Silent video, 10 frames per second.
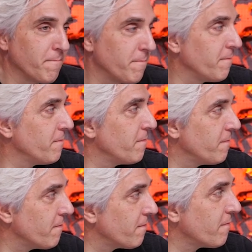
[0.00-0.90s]

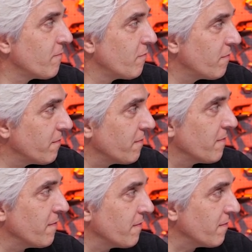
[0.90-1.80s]

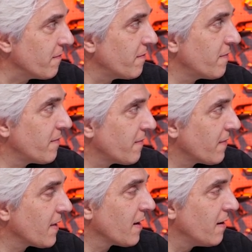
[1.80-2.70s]

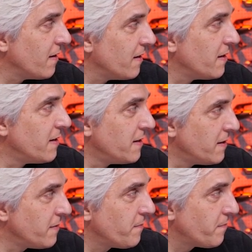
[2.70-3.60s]

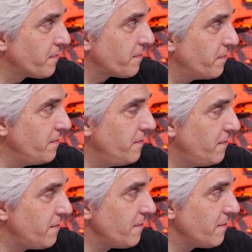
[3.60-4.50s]

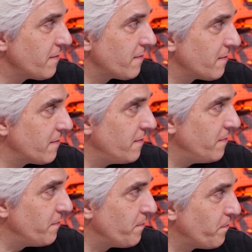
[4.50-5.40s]

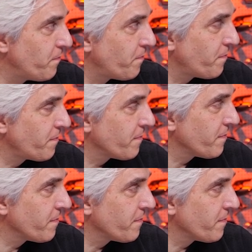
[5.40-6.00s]
(silent)